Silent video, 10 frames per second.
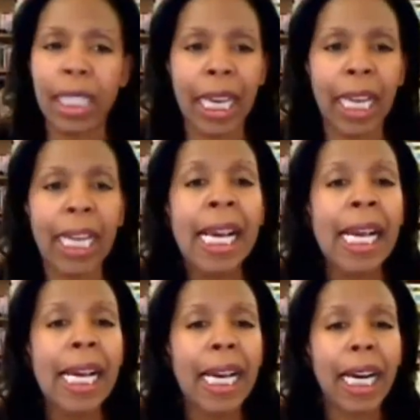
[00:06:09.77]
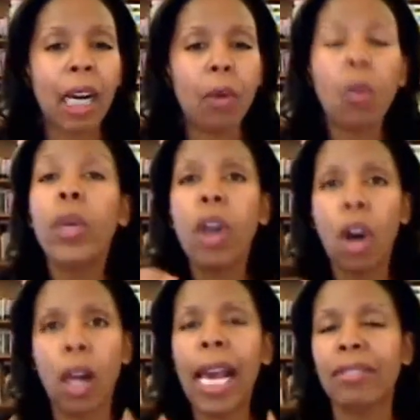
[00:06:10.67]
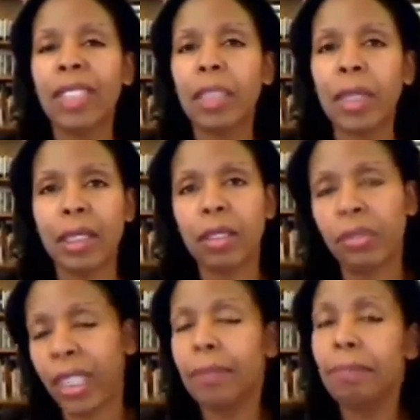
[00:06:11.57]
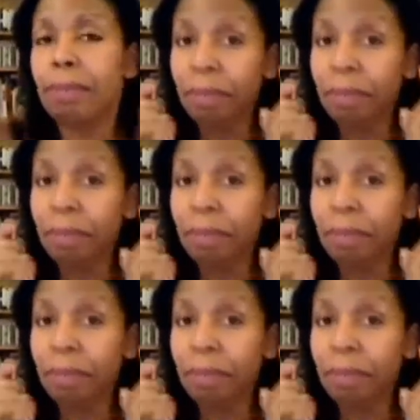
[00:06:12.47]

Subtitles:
again. We all have demons to fight.